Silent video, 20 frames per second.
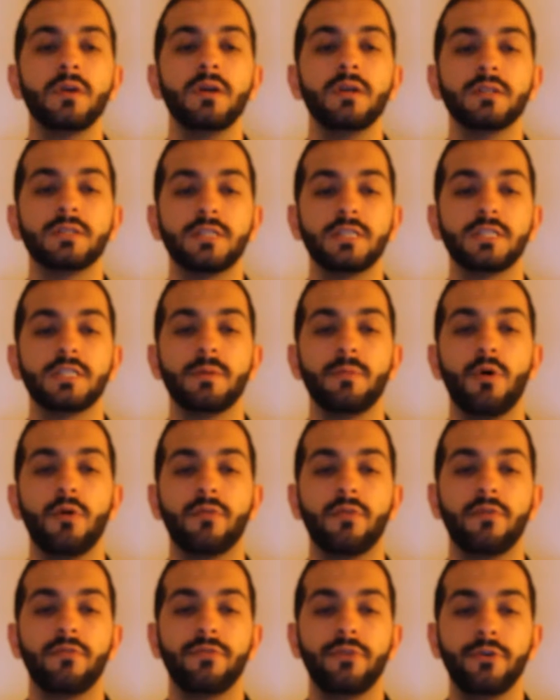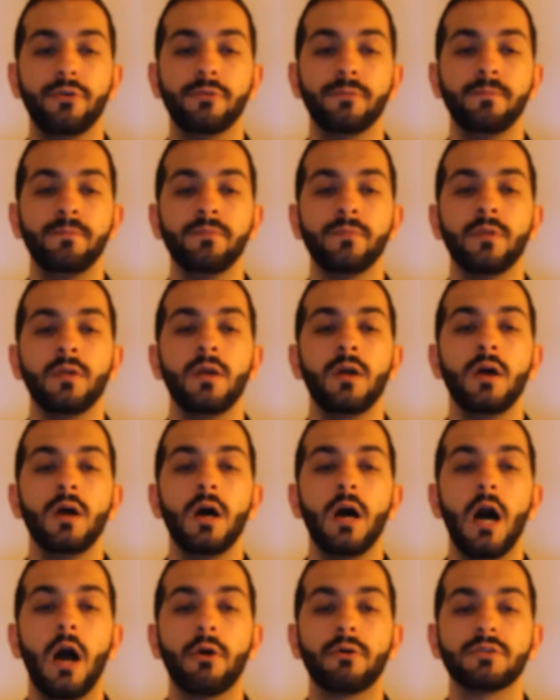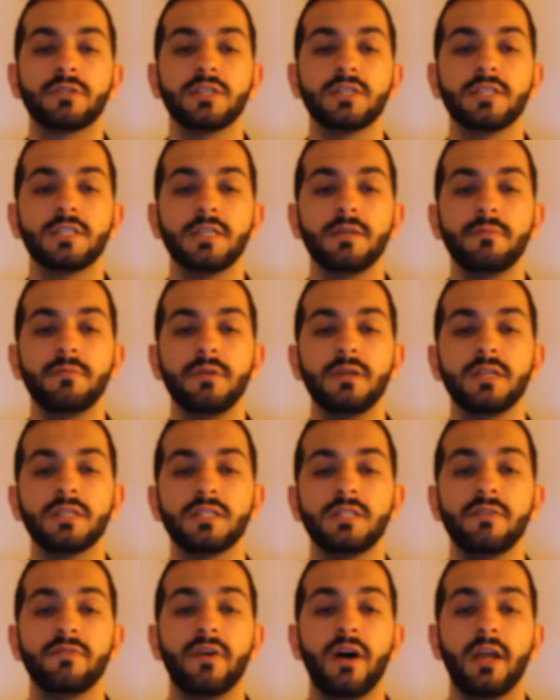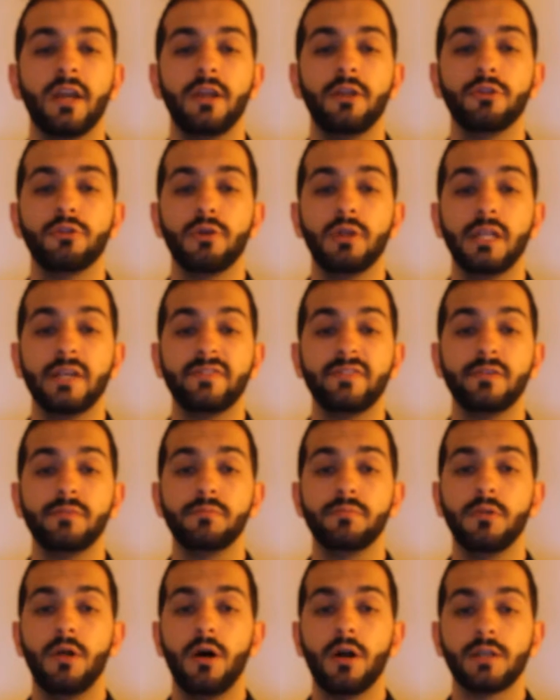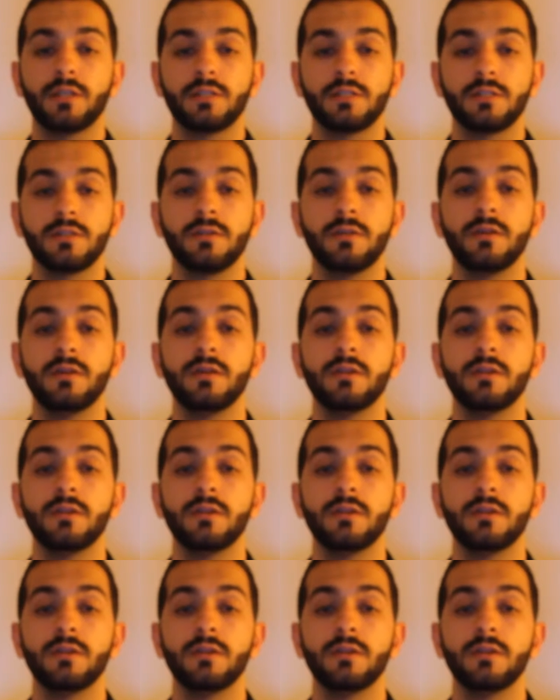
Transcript: System overview. Our system is divided into 11 blocks,